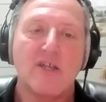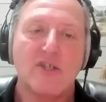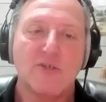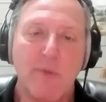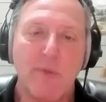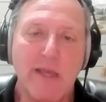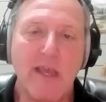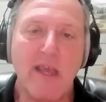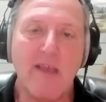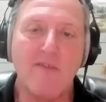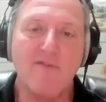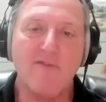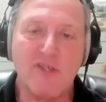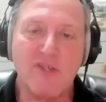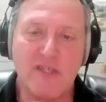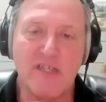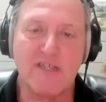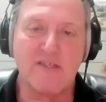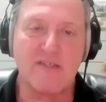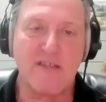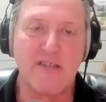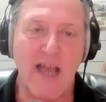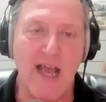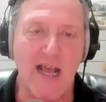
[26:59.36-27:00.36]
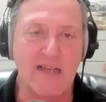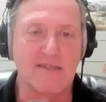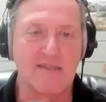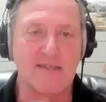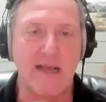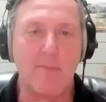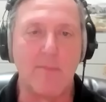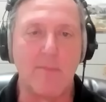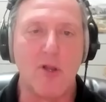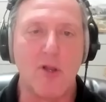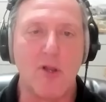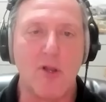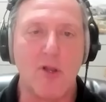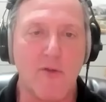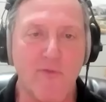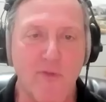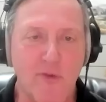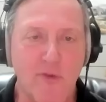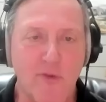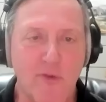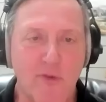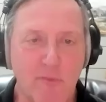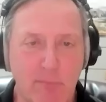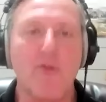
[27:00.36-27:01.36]
Speaking of success, I'm going to look
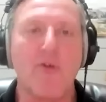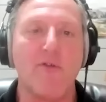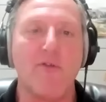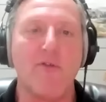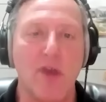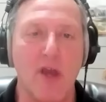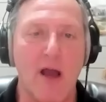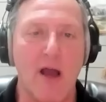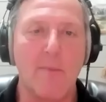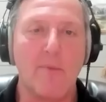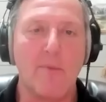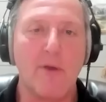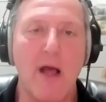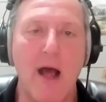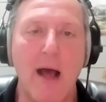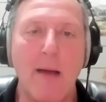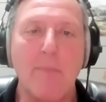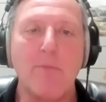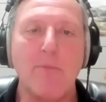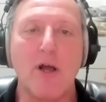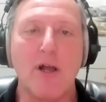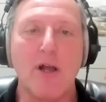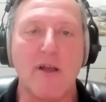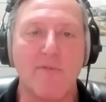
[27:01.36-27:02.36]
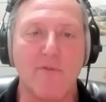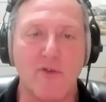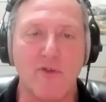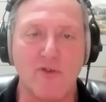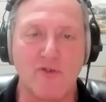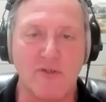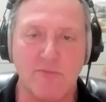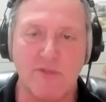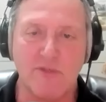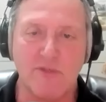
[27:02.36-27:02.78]
for both of you. I'm looking for